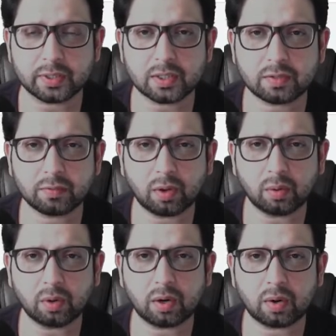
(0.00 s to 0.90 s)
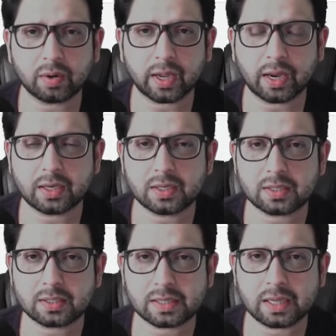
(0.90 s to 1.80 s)
Just follow along and
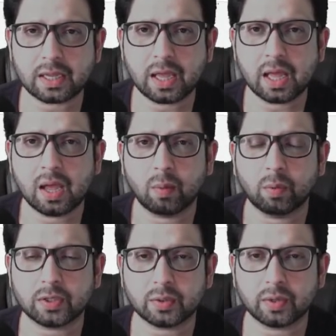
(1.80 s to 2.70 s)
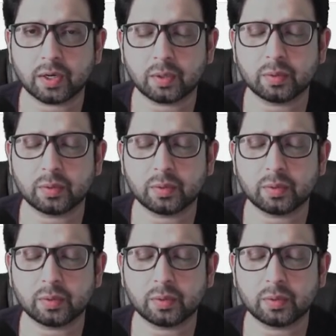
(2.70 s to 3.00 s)
just see what you're going to do.